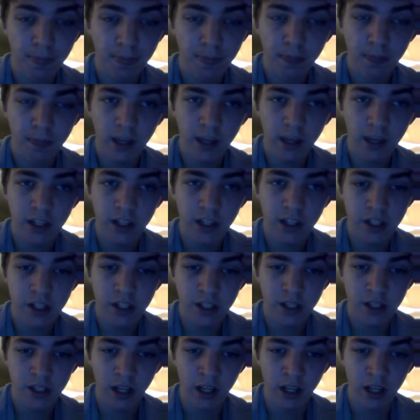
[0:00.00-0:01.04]
he just does
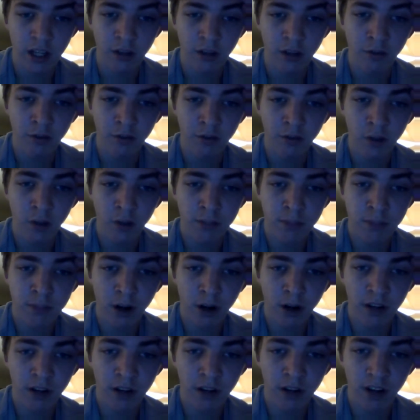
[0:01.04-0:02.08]
like a little voice part,
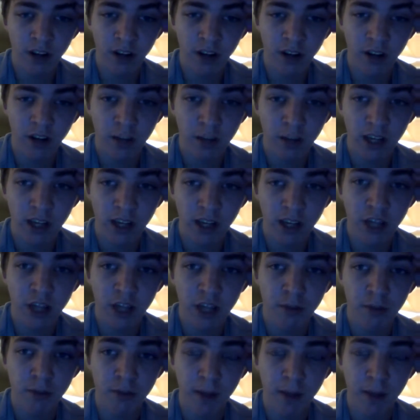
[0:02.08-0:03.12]
and he's like, "I'm gonna get you,
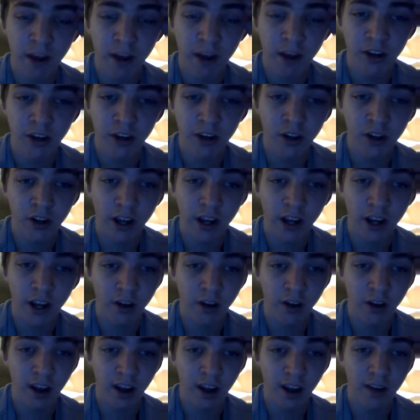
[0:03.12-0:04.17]
Batman," and you're like,
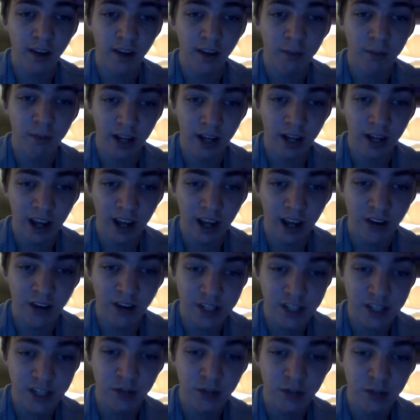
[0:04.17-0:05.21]
"Okay, buddy, I'll see
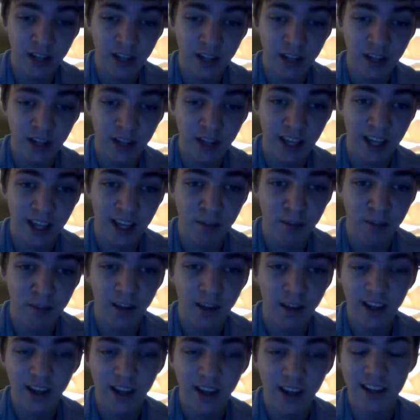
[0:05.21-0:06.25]
you in the next game."
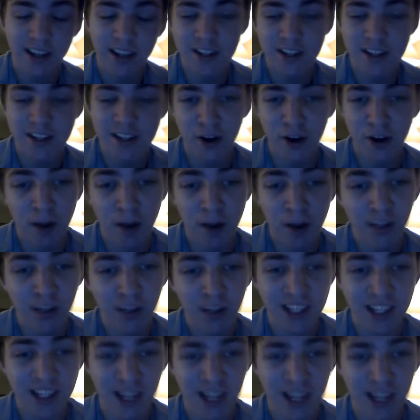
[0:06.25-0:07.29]
So I'm really
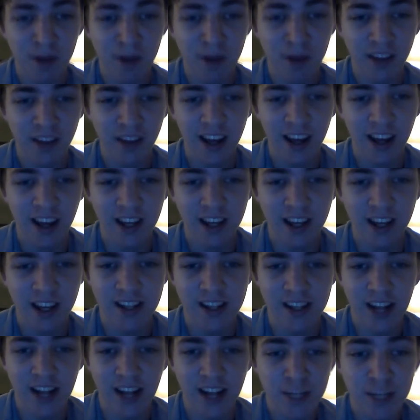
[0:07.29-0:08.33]
excited about that, because
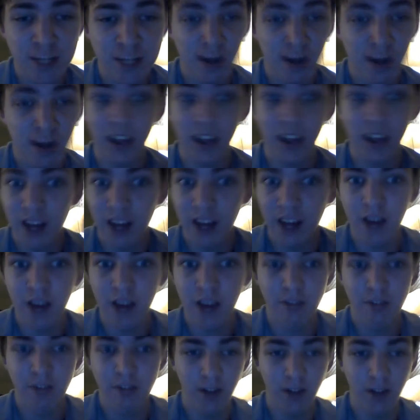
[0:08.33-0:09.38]
I spent a lot of
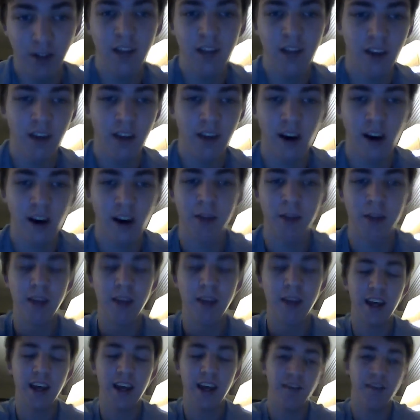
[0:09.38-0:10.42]
freaking time
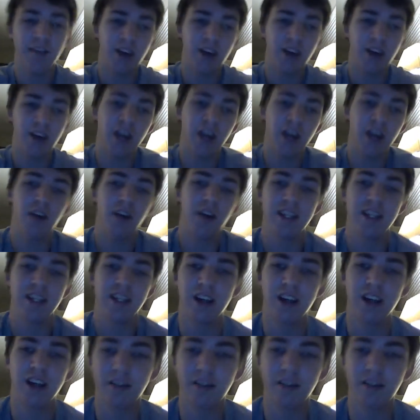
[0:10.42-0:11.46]
finding all that
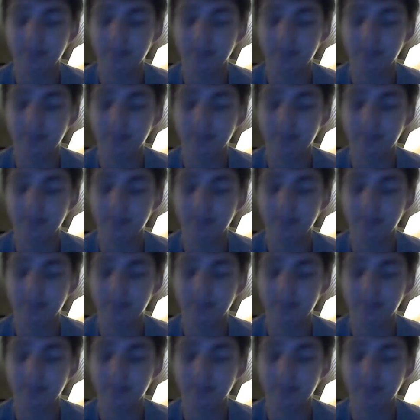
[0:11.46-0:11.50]
stuff.